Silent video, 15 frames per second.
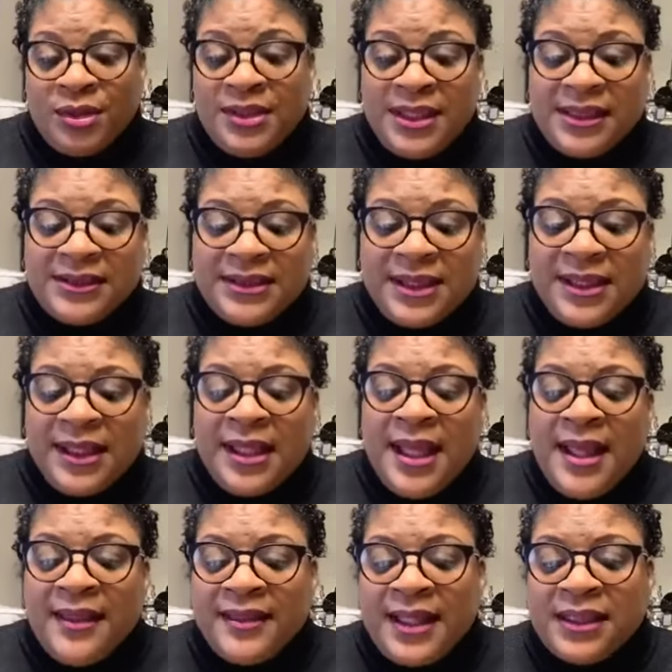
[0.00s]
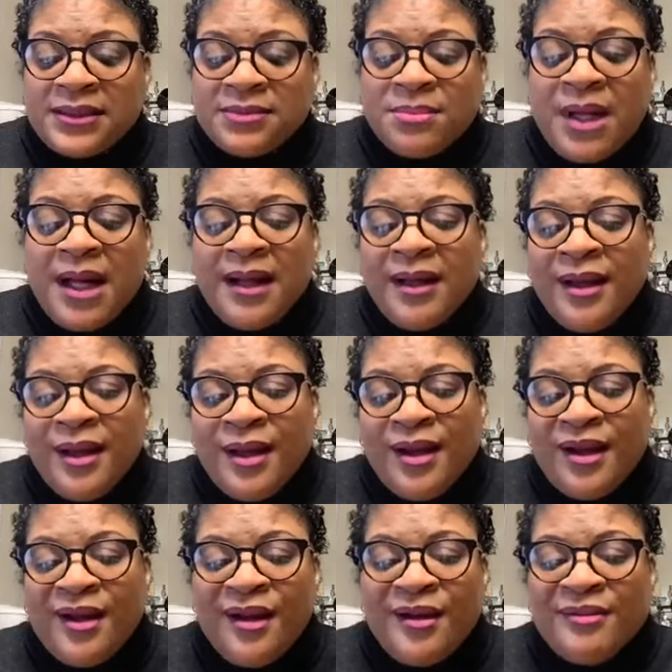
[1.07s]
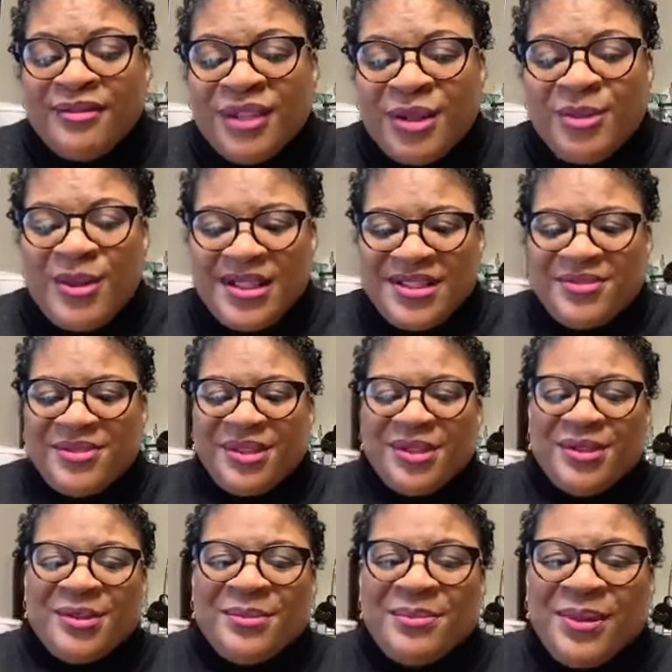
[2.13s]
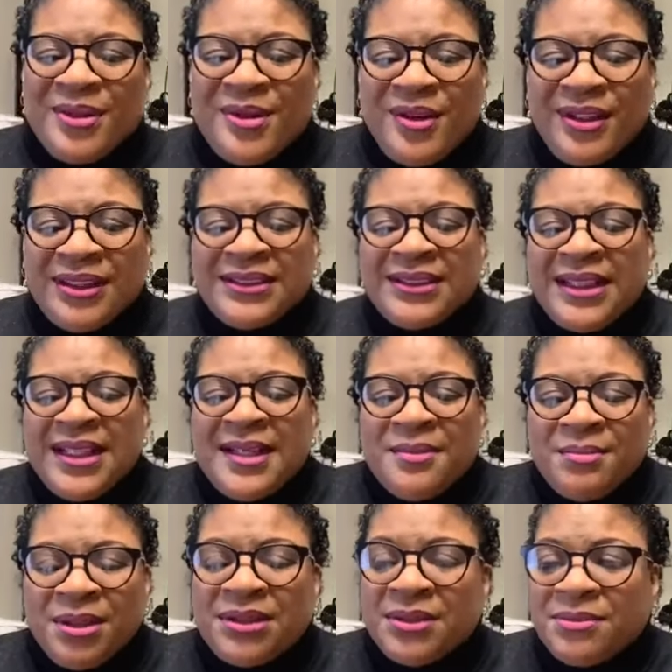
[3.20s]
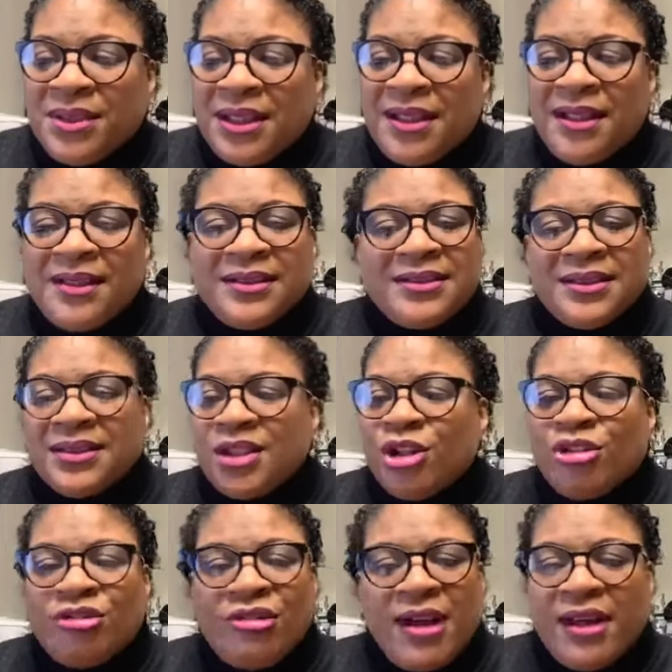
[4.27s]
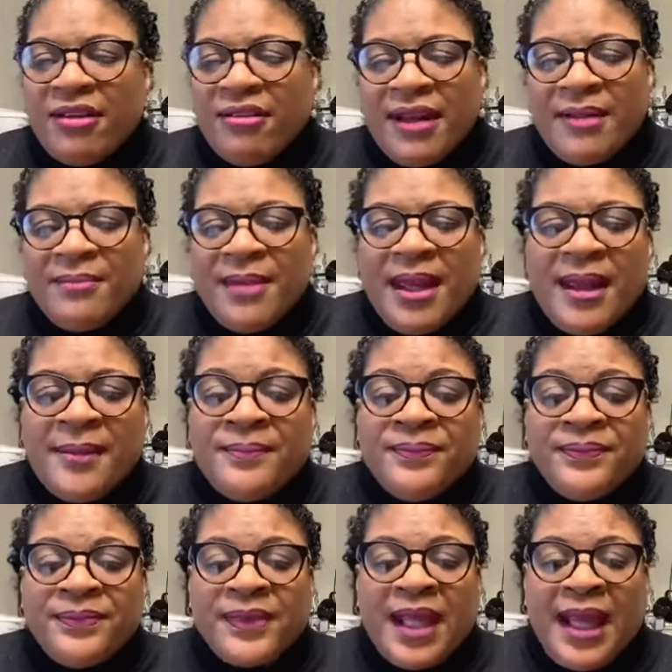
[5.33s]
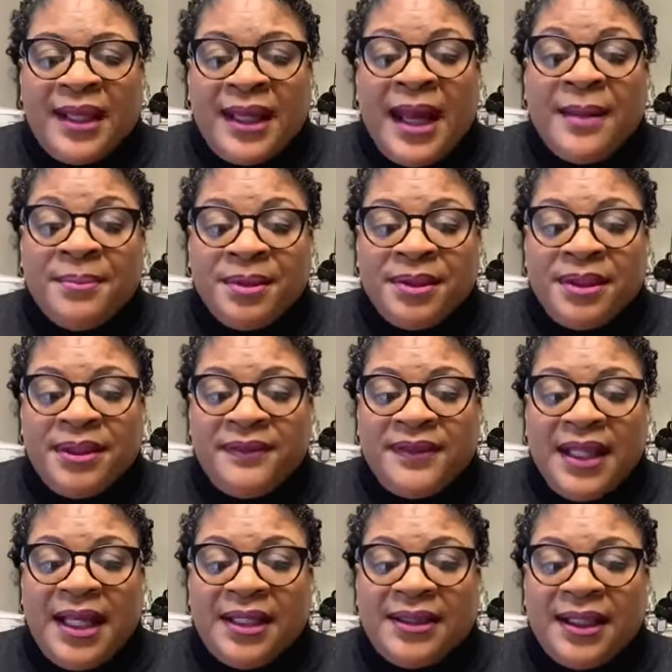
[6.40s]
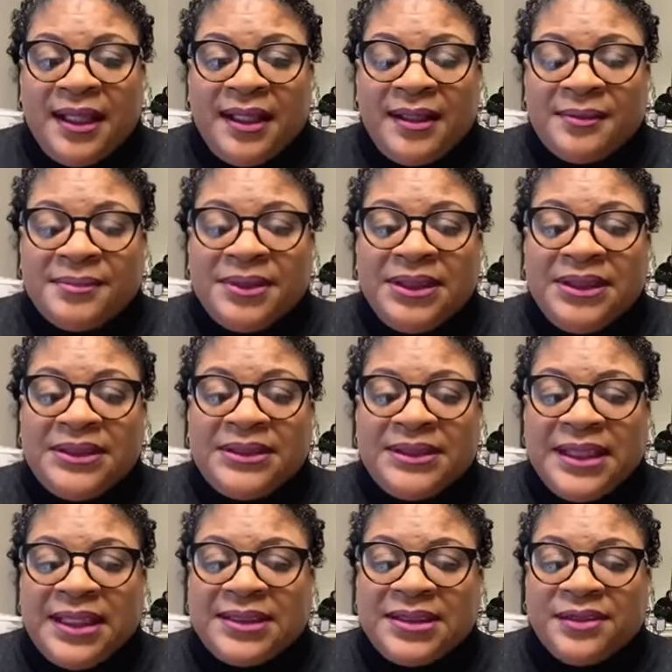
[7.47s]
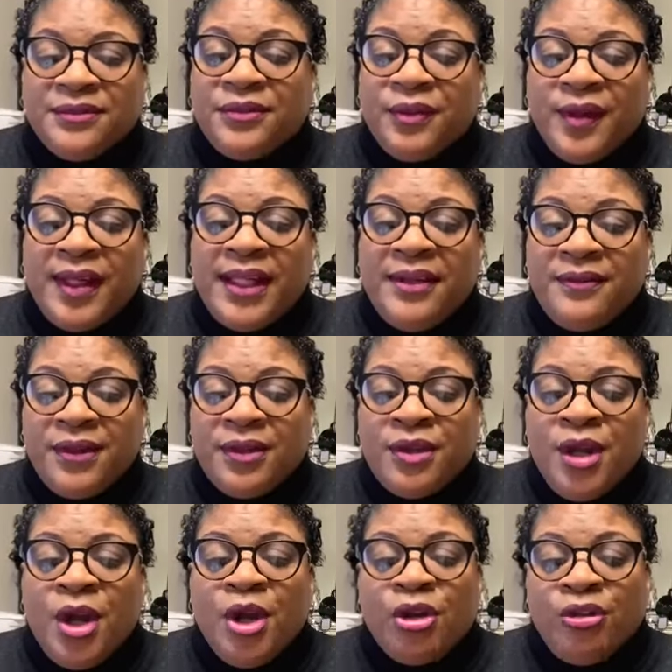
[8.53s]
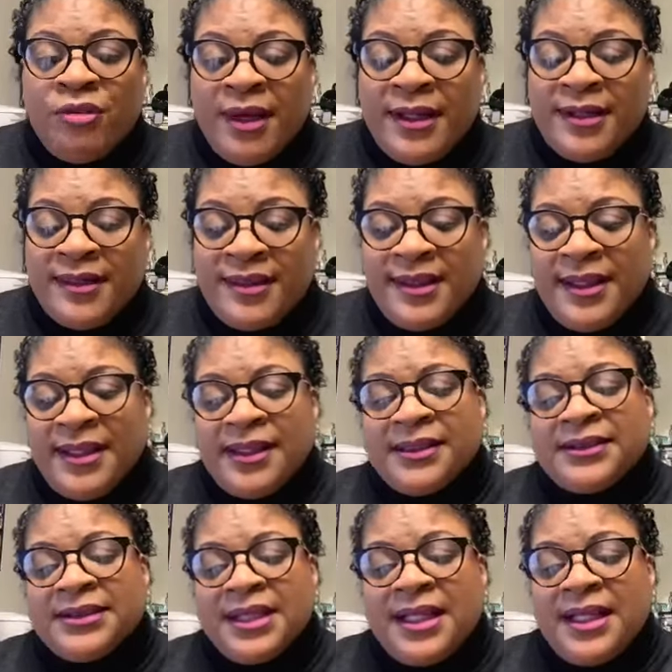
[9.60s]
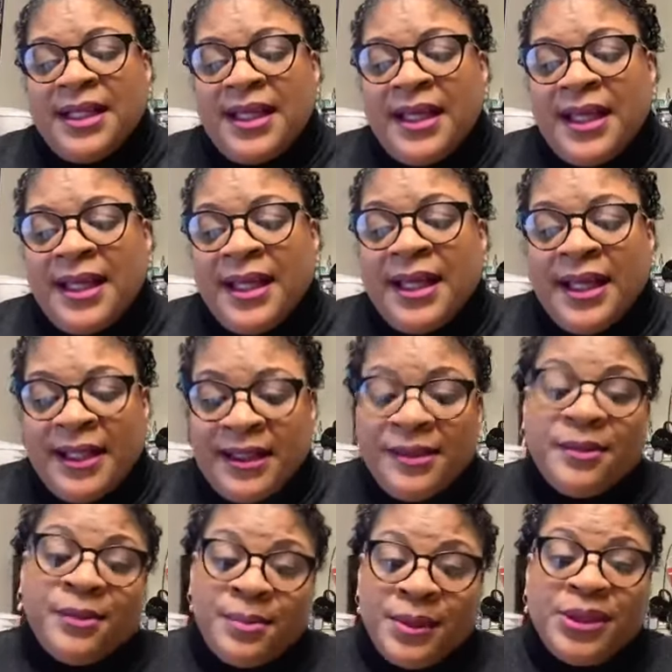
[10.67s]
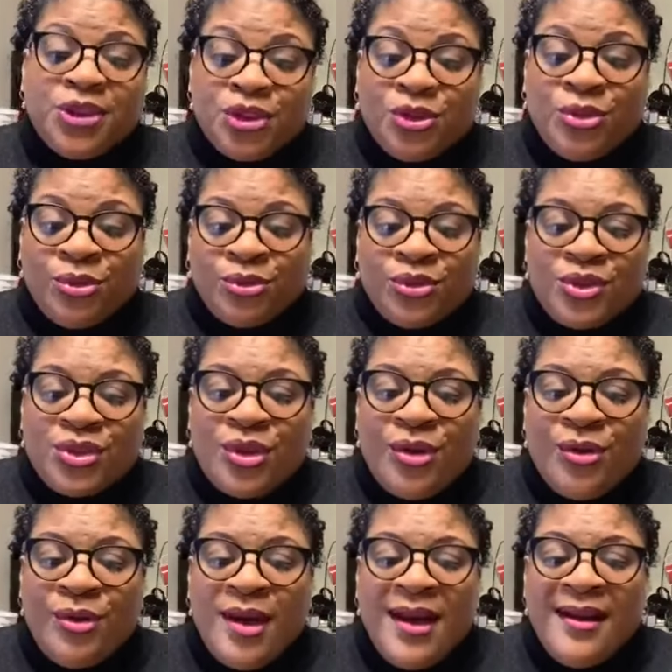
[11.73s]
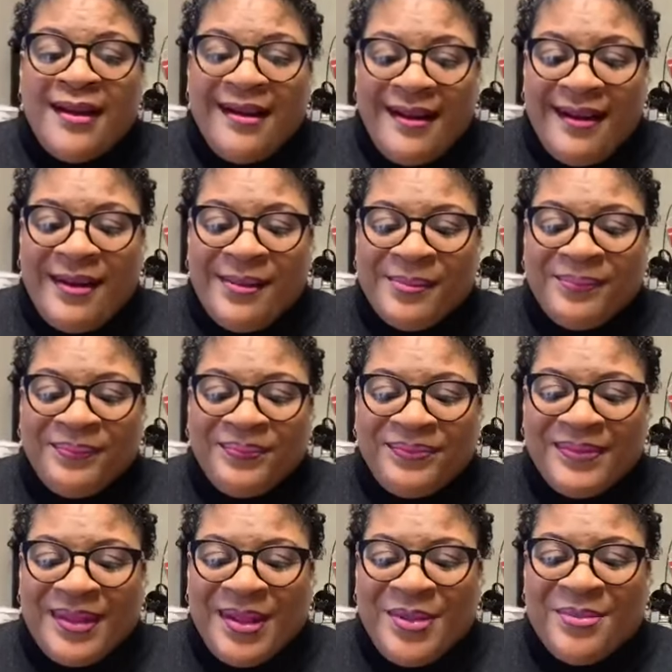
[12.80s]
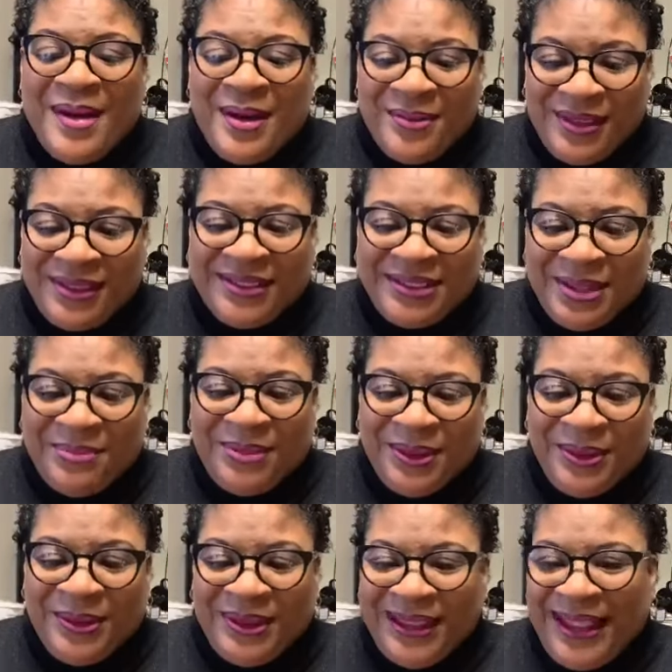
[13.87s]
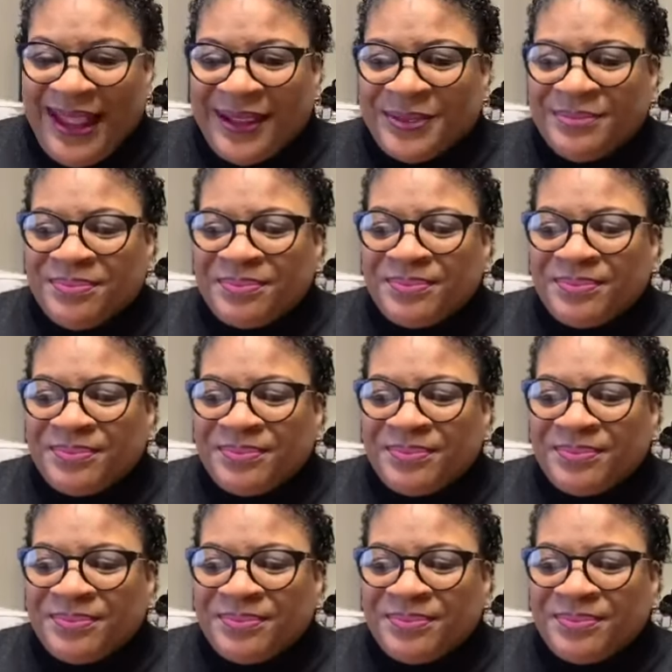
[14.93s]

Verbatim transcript: your destiny. That's my uh, request for you because Bishop McInnis is a great, great man. And I believe that um, he's destined for even greater things and, and it'll be soon. So um, you might want to jump in on now.